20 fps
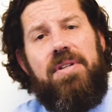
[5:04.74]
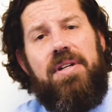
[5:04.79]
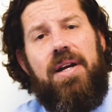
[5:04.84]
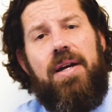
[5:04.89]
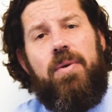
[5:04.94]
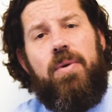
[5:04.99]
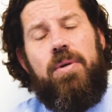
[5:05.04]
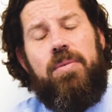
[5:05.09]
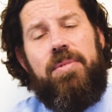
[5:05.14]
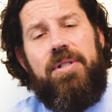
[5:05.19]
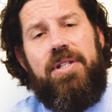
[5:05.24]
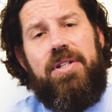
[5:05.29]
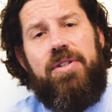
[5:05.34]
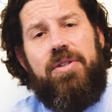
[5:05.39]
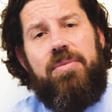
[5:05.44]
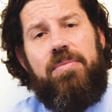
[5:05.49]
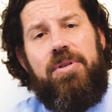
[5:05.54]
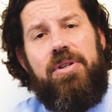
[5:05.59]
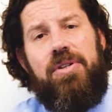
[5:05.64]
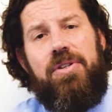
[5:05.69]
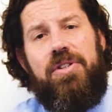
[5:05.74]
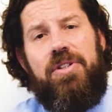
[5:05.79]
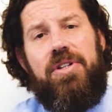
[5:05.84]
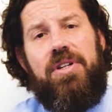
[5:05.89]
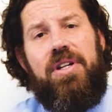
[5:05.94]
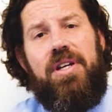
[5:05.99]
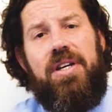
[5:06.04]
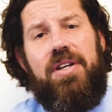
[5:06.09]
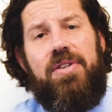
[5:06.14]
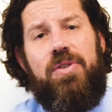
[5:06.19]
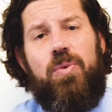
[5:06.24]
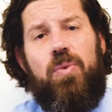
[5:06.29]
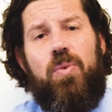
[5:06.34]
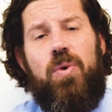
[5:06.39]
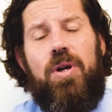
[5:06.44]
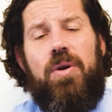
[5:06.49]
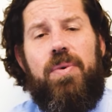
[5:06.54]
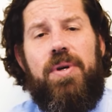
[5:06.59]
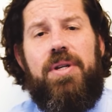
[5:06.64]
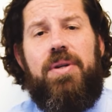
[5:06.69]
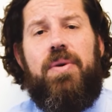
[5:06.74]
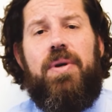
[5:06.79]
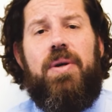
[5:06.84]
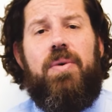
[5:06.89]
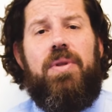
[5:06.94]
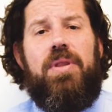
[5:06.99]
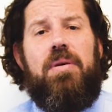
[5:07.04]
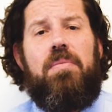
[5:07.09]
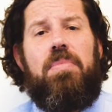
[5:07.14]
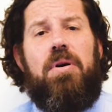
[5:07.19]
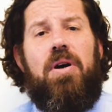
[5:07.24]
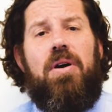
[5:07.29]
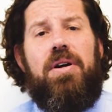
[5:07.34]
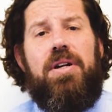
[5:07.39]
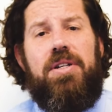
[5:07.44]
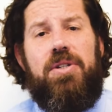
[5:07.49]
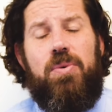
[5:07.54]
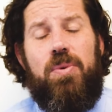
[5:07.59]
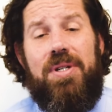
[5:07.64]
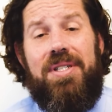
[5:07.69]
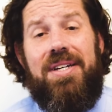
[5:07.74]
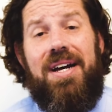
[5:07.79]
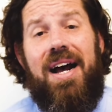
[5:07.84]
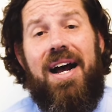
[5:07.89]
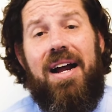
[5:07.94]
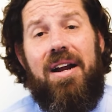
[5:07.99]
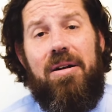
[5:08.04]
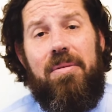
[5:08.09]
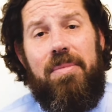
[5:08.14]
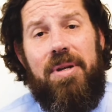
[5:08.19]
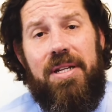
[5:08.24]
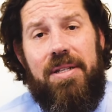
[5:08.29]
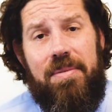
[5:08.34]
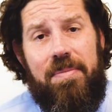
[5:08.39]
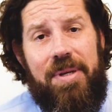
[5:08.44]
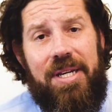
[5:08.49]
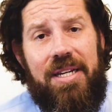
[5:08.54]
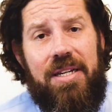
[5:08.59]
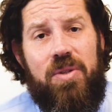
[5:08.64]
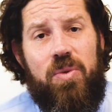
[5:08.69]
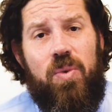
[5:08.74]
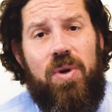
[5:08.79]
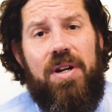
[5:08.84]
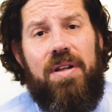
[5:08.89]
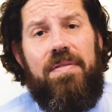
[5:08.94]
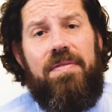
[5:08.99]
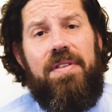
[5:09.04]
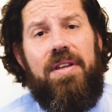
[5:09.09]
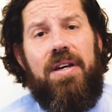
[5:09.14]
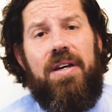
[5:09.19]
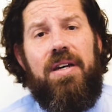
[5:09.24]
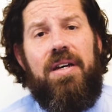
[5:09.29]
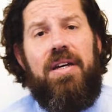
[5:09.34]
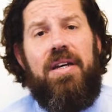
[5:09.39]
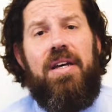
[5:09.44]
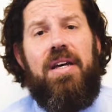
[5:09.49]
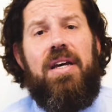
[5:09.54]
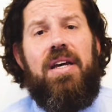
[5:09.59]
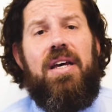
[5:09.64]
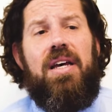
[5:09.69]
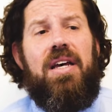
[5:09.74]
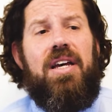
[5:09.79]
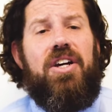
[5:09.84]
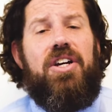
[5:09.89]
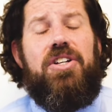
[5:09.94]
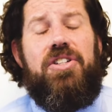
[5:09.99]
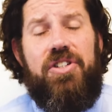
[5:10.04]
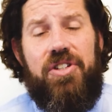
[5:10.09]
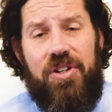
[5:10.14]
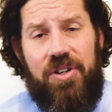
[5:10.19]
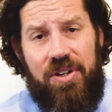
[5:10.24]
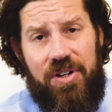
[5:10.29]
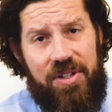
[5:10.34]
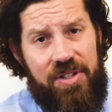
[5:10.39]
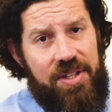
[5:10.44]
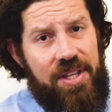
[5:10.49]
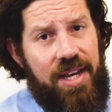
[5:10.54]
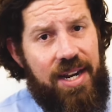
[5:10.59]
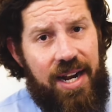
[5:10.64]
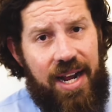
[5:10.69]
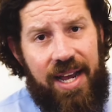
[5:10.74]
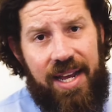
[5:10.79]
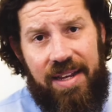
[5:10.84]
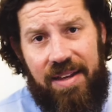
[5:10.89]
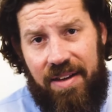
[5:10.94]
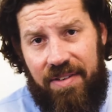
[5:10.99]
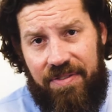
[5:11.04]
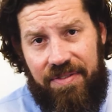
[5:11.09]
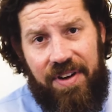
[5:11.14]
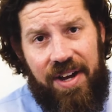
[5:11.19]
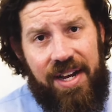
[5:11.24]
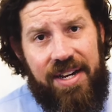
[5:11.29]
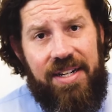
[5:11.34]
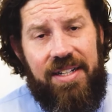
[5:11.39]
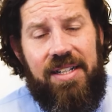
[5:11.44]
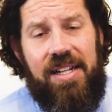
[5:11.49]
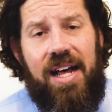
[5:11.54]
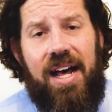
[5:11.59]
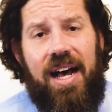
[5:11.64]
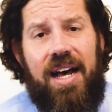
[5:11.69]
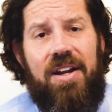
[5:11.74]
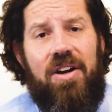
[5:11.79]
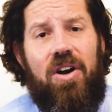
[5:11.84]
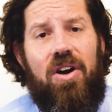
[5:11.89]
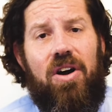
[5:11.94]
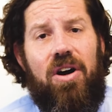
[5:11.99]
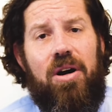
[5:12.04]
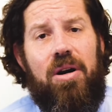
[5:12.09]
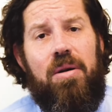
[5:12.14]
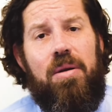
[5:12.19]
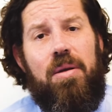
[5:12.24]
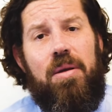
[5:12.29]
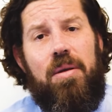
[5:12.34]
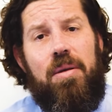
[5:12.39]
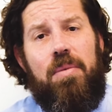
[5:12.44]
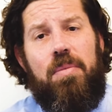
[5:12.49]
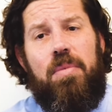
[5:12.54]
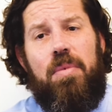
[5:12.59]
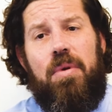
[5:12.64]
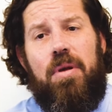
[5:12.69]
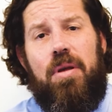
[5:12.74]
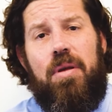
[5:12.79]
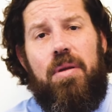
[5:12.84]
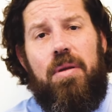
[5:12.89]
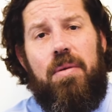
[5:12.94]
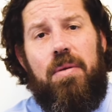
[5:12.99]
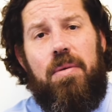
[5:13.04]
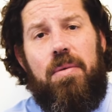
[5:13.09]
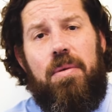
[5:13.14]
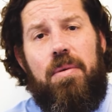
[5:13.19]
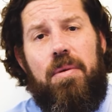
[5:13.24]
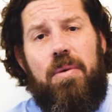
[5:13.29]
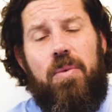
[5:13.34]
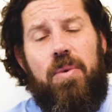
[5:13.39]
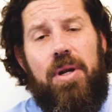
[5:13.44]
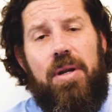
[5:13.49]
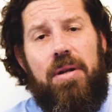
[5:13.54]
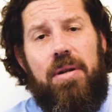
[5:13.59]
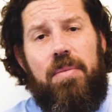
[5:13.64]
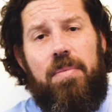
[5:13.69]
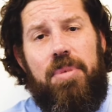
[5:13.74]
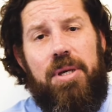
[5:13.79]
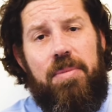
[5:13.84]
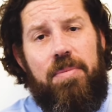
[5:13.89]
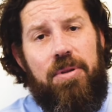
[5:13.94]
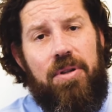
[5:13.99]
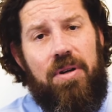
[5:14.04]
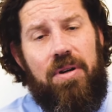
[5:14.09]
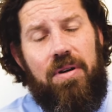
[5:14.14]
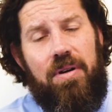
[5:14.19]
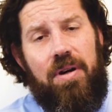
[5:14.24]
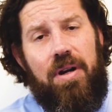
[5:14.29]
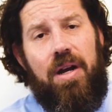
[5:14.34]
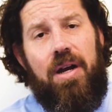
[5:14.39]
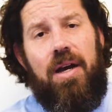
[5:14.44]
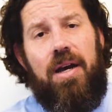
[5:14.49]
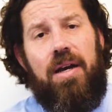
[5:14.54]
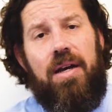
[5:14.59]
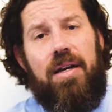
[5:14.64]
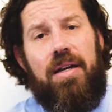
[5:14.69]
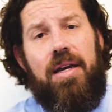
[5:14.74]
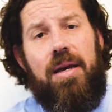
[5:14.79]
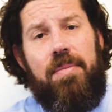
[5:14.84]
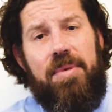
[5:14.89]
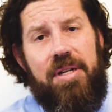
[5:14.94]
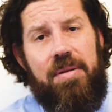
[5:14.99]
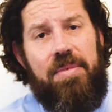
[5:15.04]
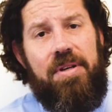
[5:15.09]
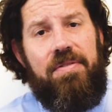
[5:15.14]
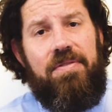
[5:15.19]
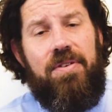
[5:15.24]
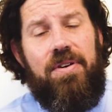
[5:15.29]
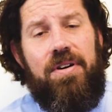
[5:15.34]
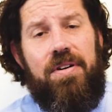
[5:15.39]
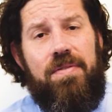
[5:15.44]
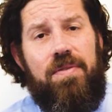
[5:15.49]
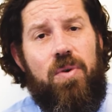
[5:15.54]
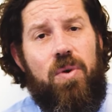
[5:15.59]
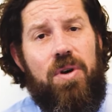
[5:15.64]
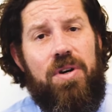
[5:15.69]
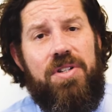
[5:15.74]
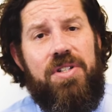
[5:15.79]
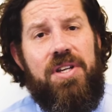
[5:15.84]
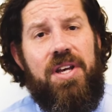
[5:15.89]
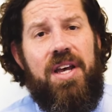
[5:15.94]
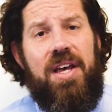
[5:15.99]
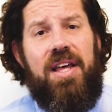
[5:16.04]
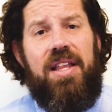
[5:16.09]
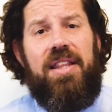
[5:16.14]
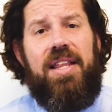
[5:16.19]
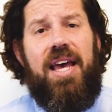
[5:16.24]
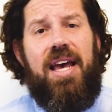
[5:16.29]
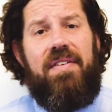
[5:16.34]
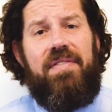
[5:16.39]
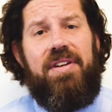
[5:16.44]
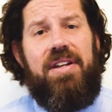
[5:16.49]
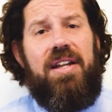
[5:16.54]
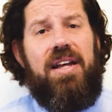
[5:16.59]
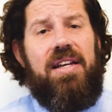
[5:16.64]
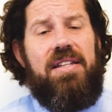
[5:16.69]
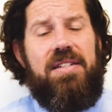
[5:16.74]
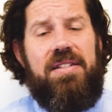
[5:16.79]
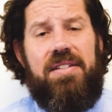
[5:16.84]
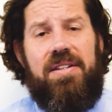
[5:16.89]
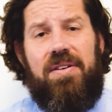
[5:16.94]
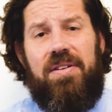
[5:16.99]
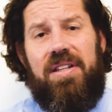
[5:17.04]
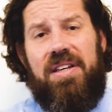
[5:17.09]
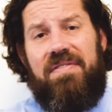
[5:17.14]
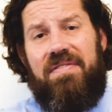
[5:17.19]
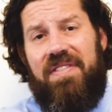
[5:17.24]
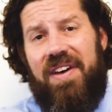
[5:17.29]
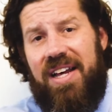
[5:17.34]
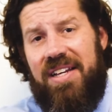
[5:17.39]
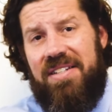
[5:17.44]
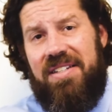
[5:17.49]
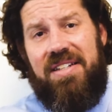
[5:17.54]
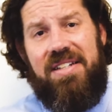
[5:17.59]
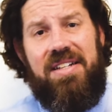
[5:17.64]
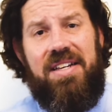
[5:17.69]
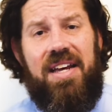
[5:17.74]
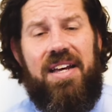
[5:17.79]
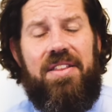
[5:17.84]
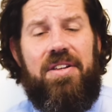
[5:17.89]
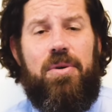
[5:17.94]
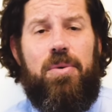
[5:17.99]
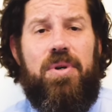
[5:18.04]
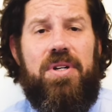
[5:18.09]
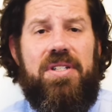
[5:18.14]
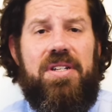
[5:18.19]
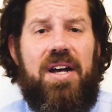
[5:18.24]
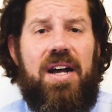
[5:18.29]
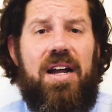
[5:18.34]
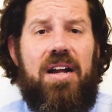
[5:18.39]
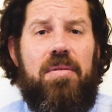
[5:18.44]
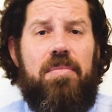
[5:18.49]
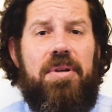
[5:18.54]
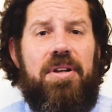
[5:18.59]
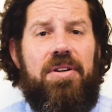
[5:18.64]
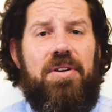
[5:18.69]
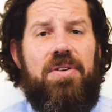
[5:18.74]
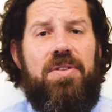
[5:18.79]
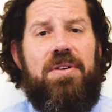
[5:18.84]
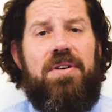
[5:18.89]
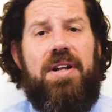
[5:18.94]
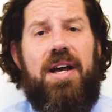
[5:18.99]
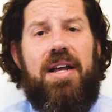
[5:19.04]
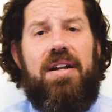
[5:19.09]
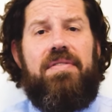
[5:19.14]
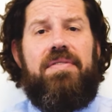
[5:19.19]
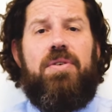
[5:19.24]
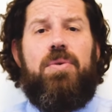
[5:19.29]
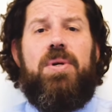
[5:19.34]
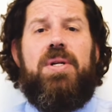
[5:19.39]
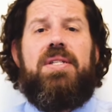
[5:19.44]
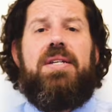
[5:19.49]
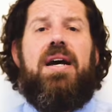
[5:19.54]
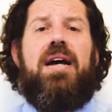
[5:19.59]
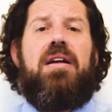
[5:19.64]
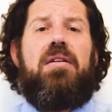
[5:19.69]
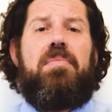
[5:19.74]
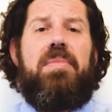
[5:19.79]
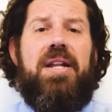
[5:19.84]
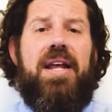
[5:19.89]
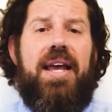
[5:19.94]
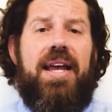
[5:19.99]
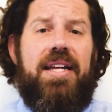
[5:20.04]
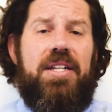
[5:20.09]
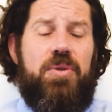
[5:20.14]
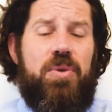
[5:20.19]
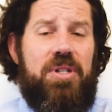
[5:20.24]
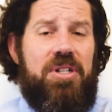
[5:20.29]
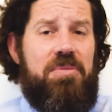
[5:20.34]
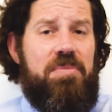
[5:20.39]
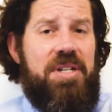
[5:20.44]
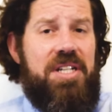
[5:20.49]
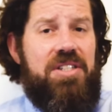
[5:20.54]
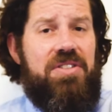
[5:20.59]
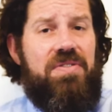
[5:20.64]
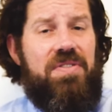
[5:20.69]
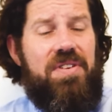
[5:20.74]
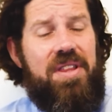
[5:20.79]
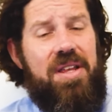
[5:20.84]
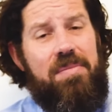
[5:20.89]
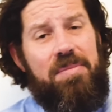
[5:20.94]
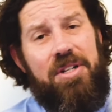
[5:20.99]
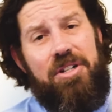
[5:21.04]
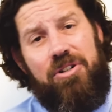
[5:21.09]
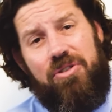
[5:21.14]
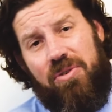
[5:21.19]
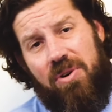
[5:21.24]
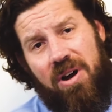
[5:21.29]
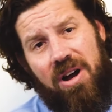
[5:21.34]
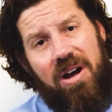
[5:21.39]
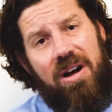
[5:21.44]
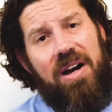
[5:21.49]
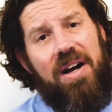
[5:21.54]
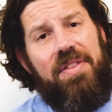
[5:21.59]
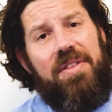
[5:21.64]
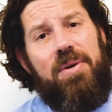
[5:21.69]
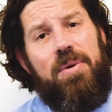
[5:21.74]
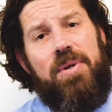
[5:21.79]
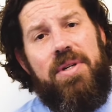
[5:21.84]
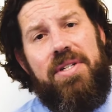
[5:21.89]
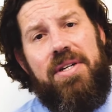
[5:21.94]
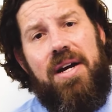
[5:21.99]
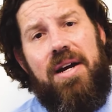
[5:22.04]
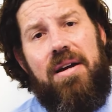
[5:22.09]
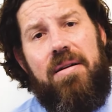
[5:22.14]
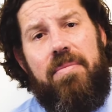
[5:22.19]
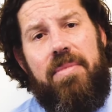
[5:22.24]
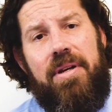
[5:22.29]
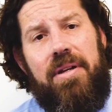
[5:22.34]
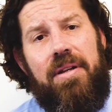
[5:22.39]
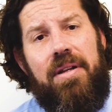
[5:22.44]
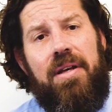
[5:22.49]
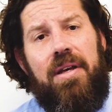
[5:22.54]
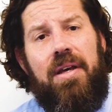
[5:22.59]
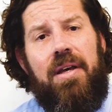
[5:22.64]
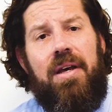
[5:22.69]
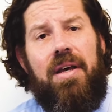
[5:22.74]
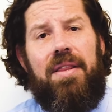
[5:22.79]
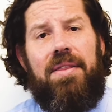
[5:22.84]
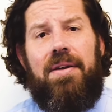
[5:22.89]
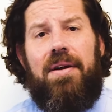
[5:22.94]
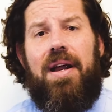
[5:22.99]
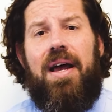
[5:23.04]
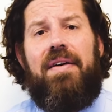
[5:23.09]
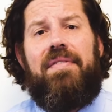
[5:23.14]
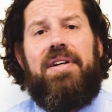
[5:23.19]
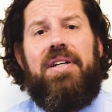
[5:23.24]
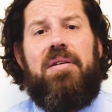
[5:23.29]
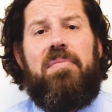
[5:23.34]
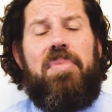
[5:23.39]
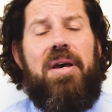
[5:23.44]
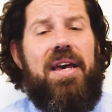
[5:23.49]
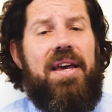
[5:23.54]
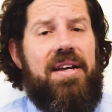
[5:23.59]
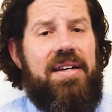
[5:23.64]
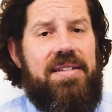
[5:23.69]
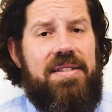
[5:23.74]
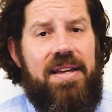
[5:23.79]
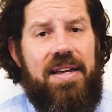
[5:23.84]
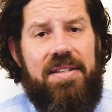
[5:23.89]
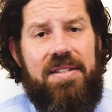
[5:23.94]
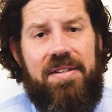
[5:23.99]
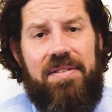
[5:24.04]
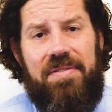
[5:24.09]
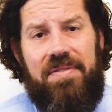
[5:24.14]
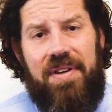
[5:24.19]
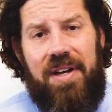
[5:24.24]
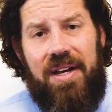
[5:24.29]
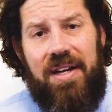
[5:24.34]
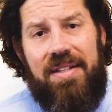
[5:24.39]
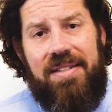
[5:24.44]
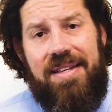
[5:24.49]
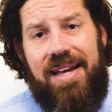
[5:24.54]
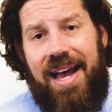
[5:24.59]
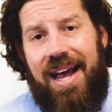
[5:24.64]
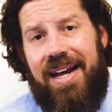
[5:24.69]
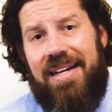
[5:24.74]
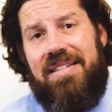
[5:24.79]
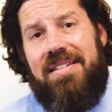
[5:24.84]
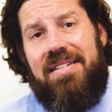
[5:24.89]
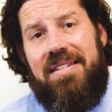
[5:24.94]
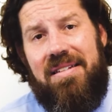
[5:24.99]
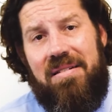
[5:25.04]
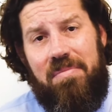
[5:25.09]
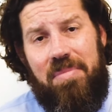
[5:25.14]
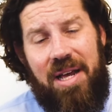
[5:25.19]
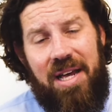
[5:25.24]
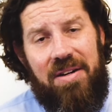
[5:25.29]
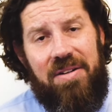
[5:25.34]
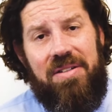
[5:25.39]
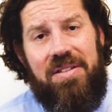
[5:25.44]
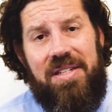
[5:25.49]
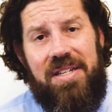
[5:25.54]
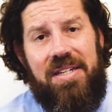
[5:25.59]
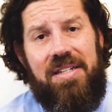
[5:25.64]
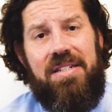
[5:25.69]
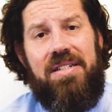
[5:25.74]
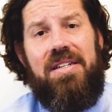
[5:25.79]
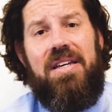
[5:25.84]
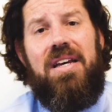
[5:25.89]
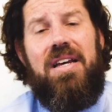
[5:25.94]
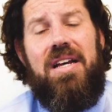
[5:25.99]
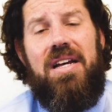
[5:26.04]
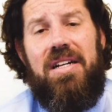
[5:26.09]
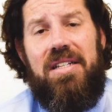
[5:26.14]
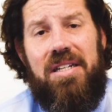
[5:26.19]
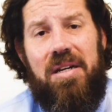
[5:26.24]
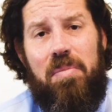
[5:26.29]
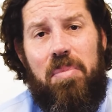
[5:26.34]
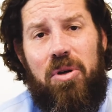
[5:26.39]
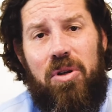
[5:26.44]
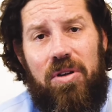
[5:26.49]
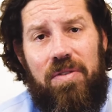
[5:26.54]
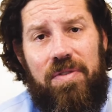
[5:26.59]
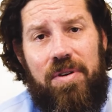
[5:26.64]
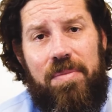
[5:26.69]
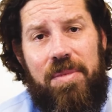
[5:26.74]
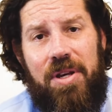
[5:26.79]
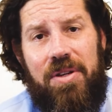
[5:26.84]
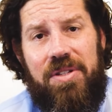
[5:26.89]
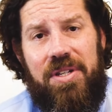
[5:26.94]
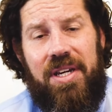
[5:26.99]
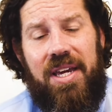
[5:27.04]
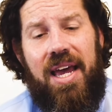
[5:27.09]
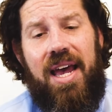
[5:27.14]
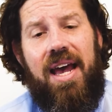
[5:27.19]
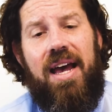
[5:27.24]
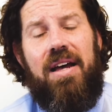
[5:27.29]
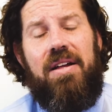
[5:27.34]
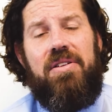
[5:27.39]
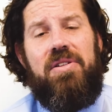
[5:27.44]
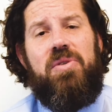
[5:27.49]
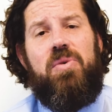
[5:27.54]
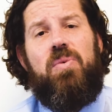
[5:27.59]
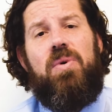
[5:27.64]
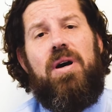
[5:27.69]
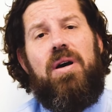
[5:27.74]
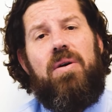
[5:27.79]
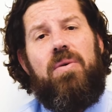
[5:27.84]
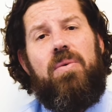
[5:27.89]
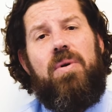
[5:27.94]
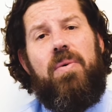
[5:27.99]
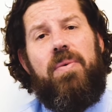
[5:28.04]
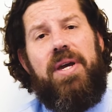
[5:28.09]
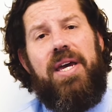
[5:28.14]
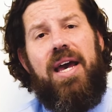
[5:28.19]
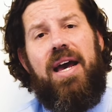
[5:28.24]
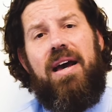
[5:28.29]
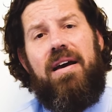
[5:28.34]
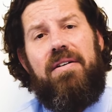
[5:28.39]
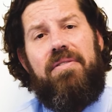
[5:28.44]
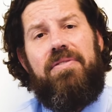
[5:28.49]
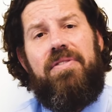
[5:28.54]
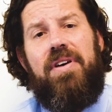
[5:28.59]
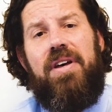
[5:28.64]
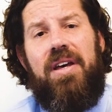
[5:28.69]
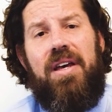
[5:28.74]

in equitable distribution is what are we doing with the party's retirement? Because one of the concerns that I find a lot are when people are coming to me for a divorce, they haven't necessarily vested yet in their retirement, or they're not of a retirement age, which means for them to draw on their retirement, they're having to pay excessive taxes and penalties to pull from those accounts. Well, what we have